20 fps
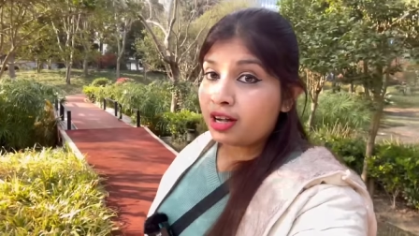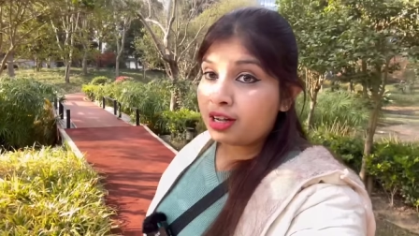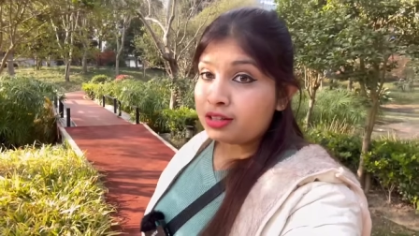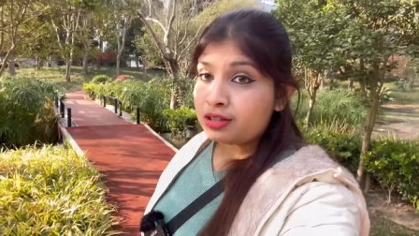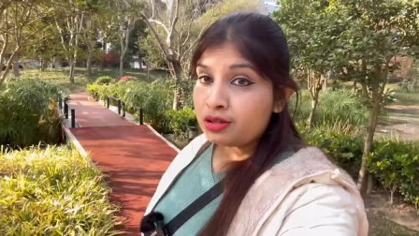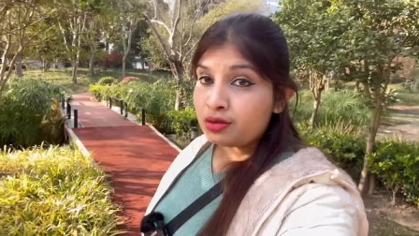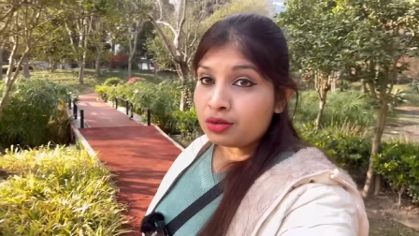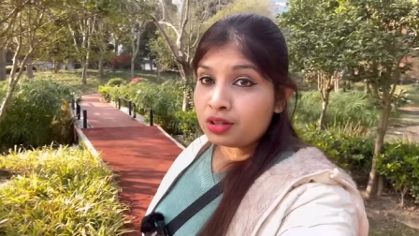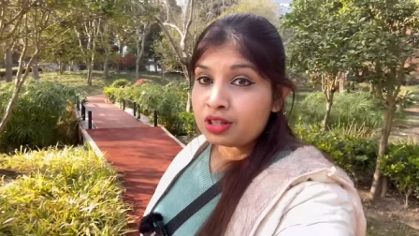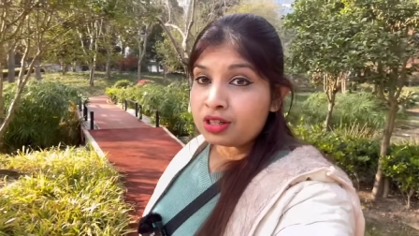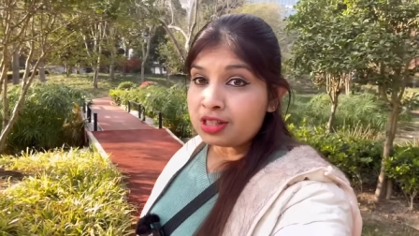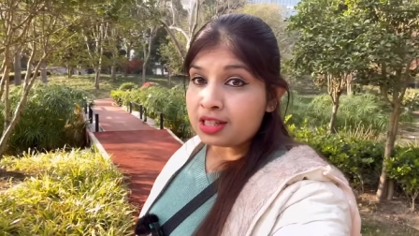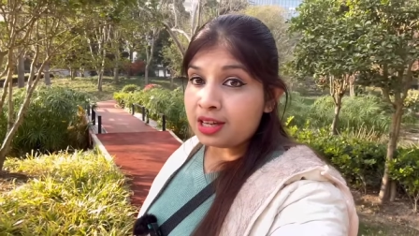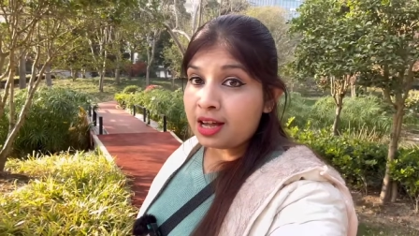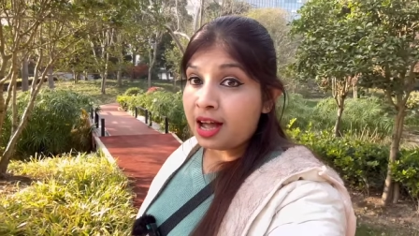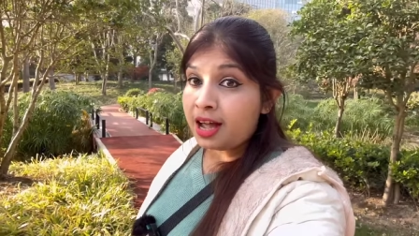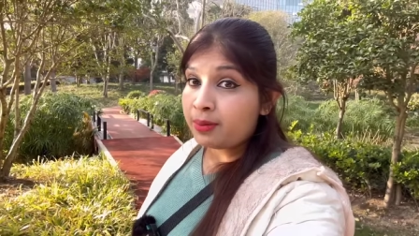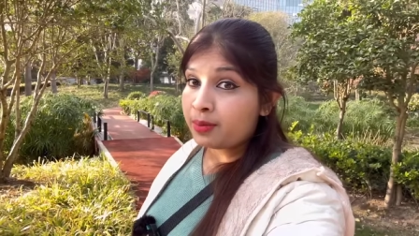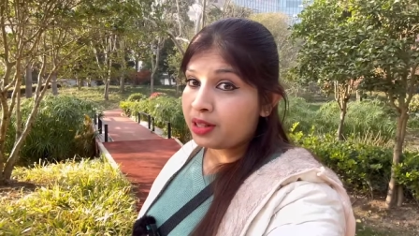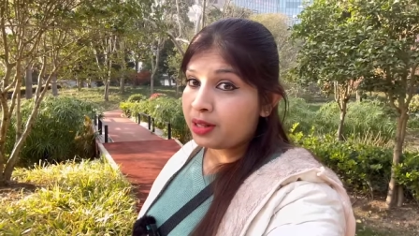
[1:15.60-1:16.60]
as you can see
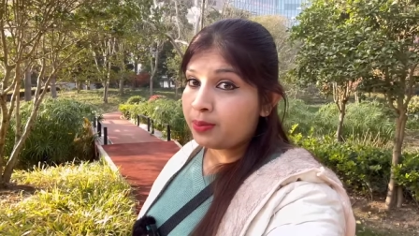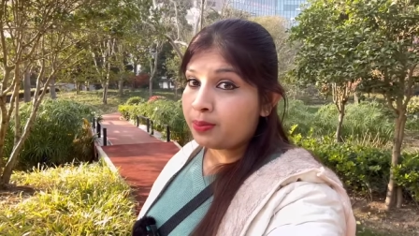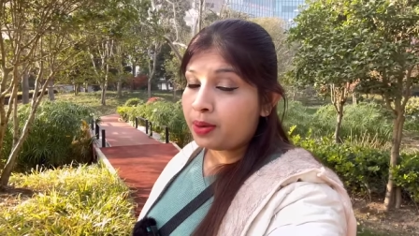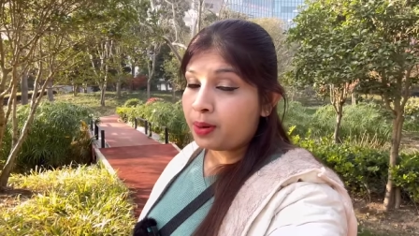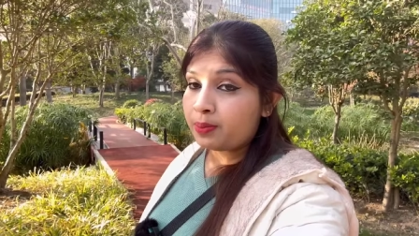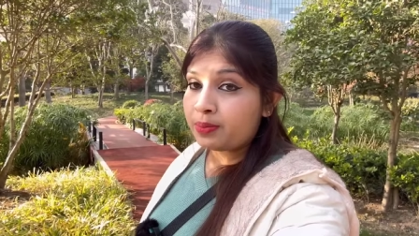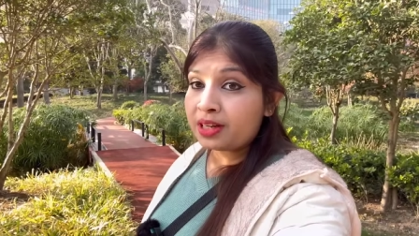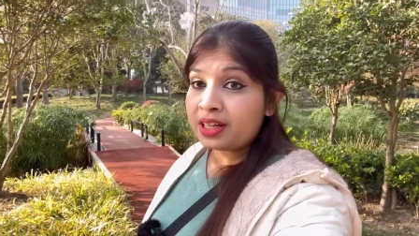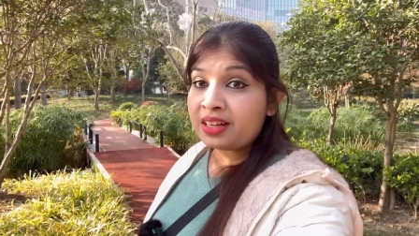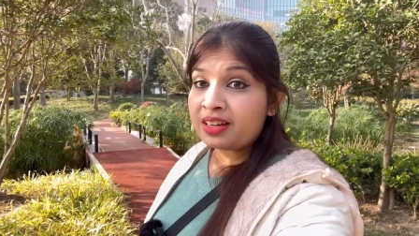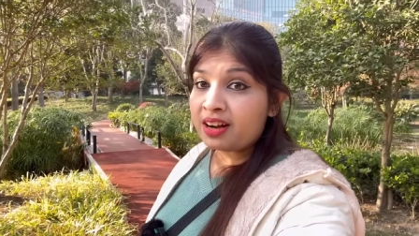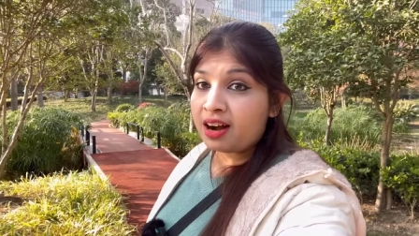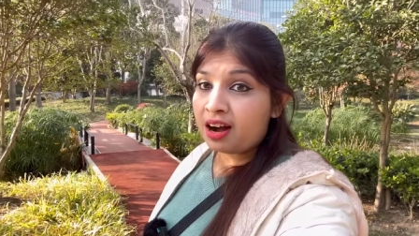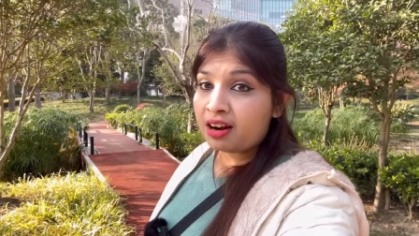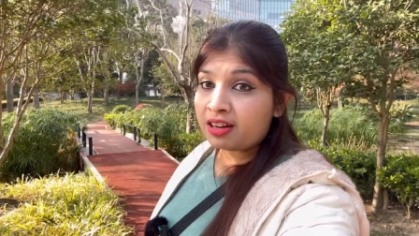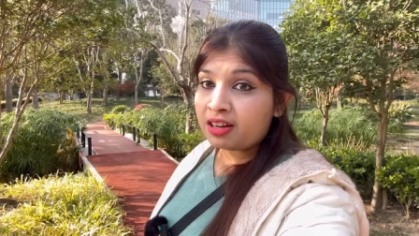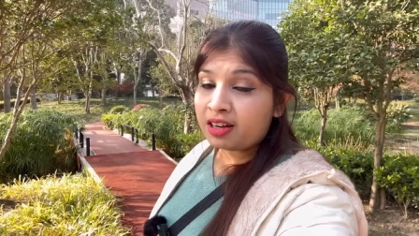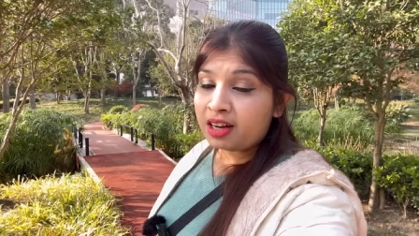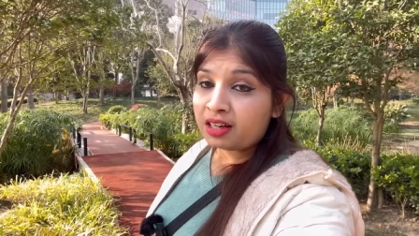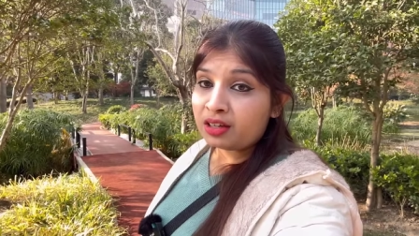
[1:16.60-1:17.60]
i'm in the public
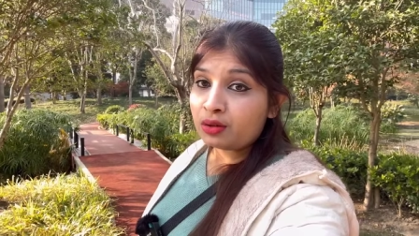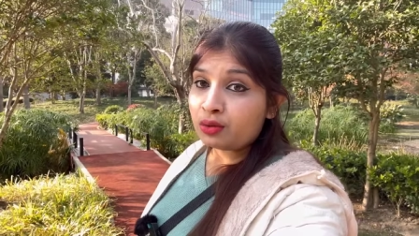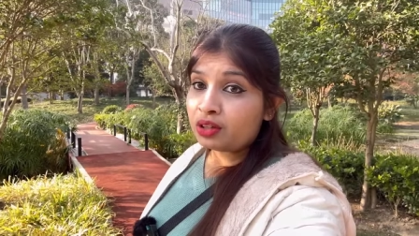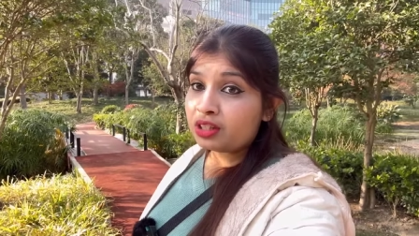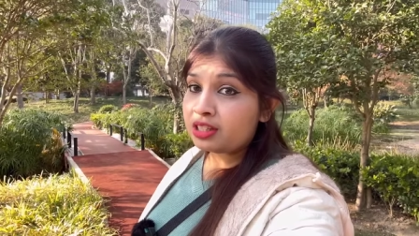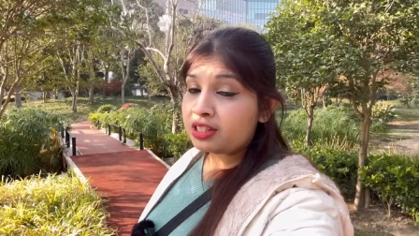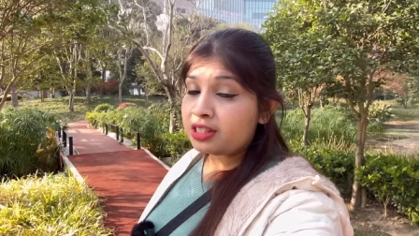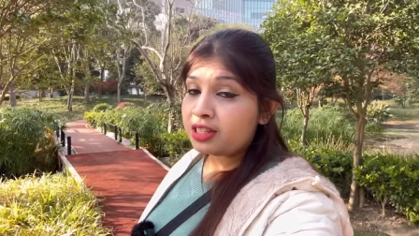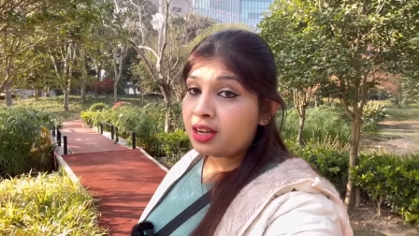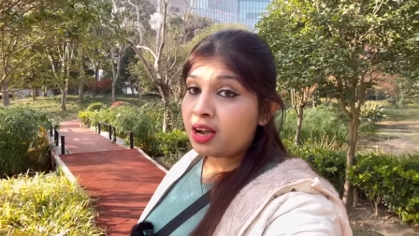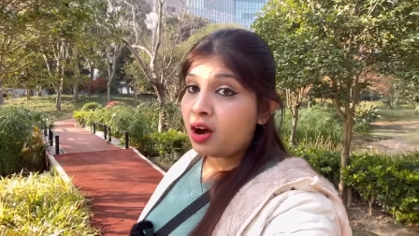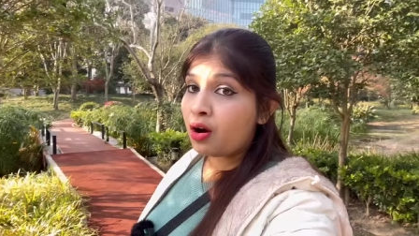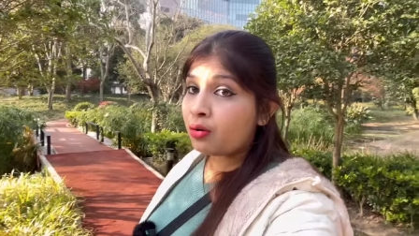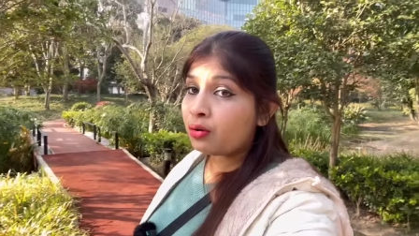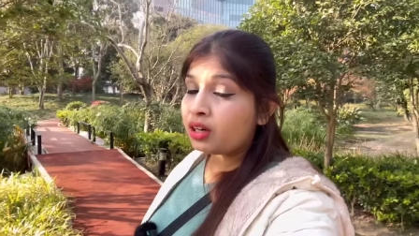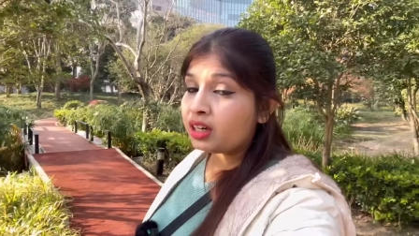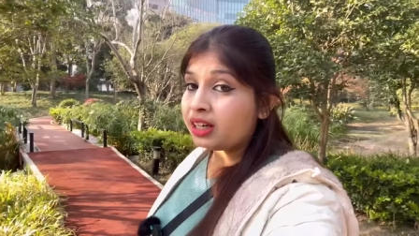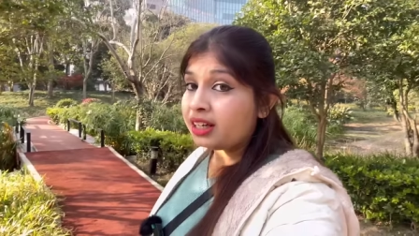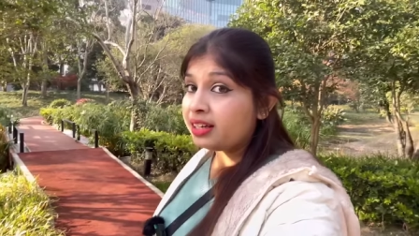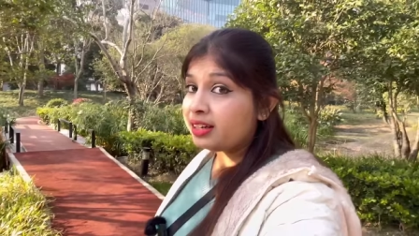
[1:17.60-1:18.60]
garden and you can see
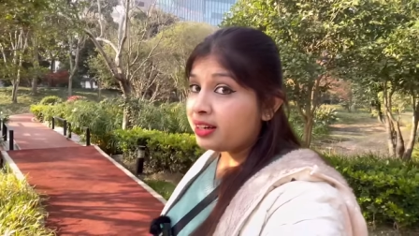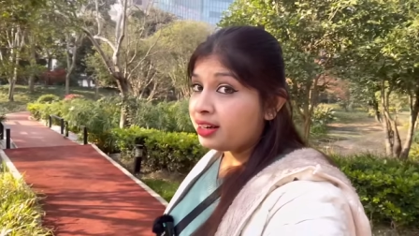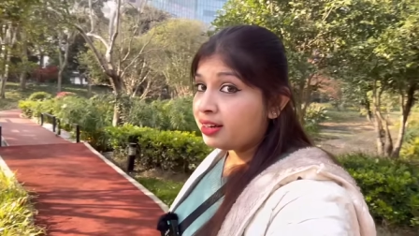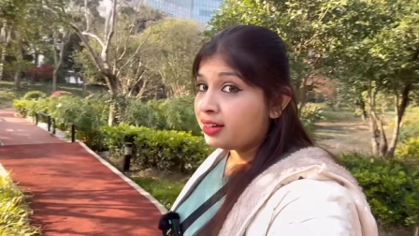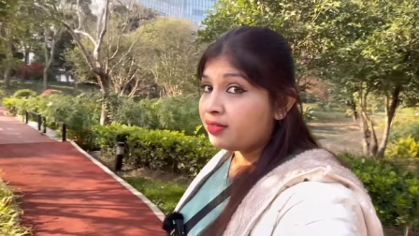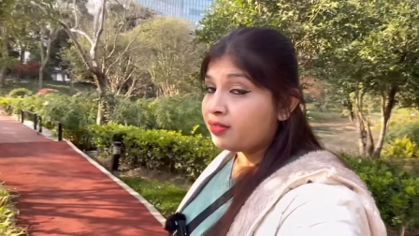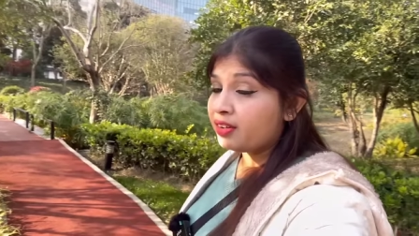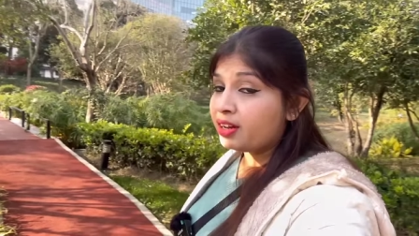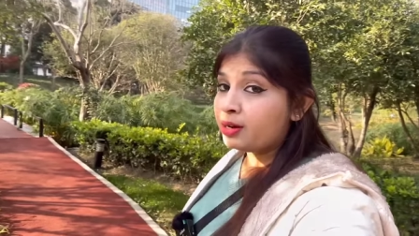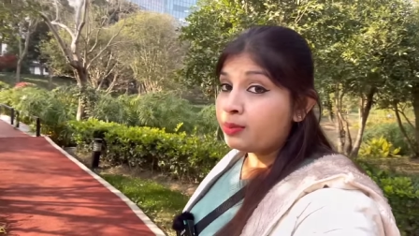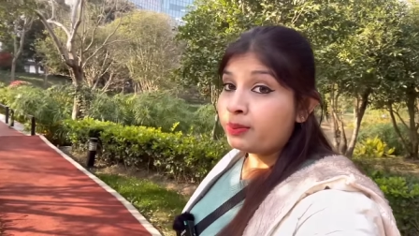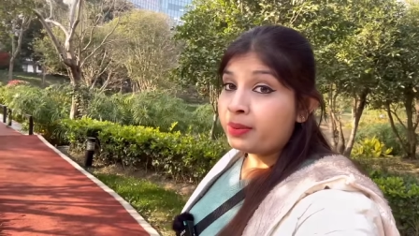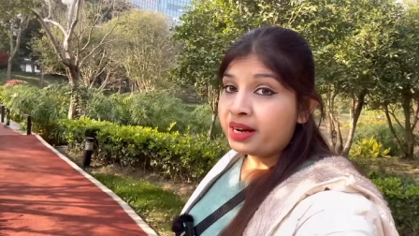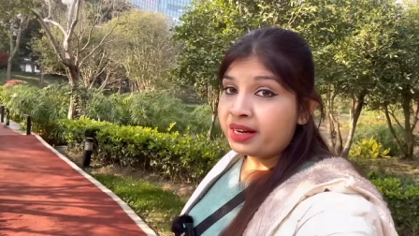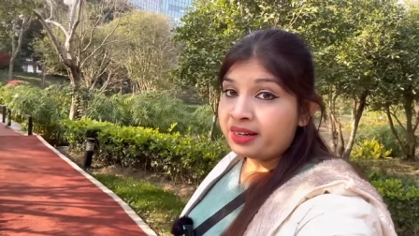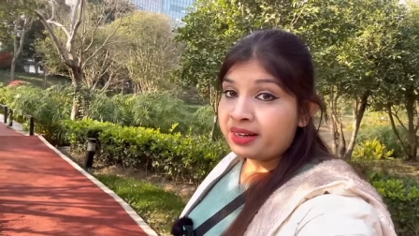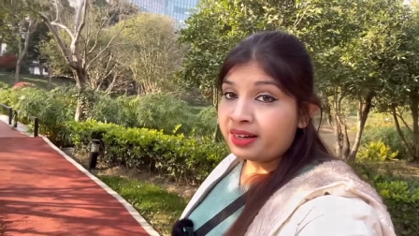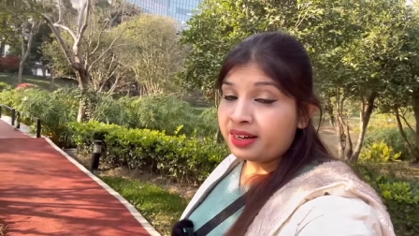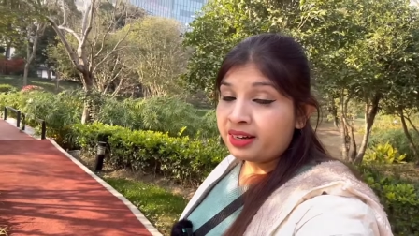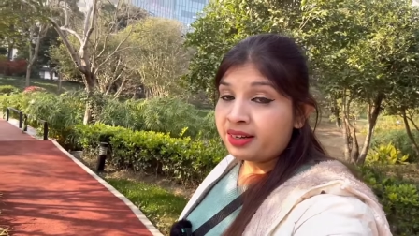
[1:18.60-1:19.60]
how clean and well
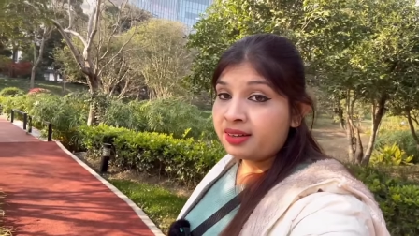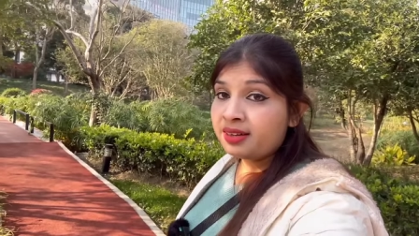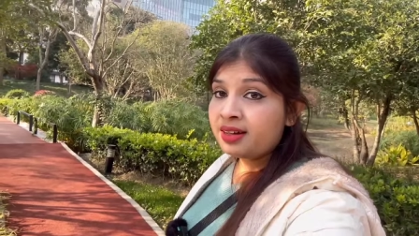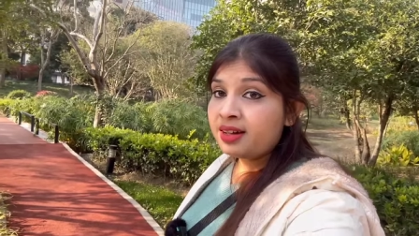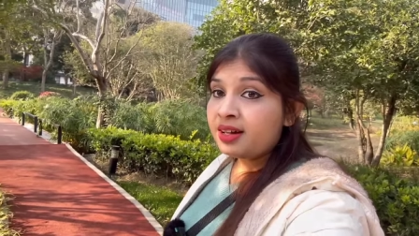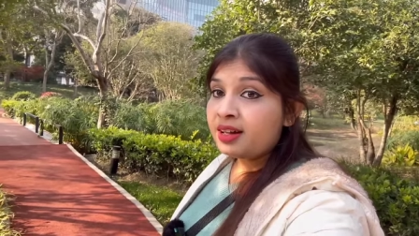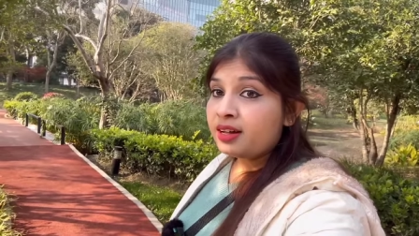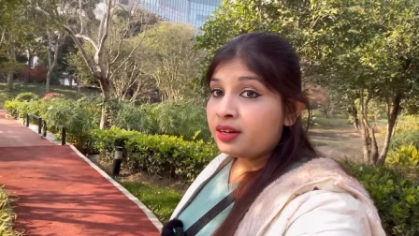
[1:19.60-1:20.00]
maintained